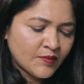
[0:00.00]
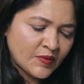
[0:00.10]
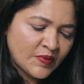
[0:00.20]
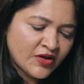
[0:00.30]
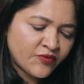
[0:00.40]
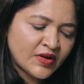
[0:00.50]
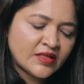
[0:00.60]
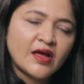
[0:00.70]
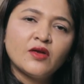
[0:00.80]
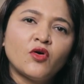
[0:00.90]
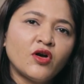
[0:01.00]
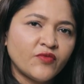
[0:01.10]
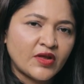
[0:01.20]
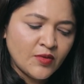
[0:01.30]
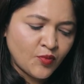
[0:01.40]
But believe me, they are not
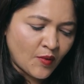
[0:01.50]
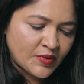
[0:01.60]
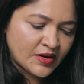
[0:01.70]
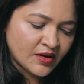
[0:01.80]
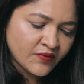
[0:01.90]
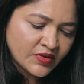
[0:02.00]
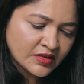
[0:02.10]
very prominent. Even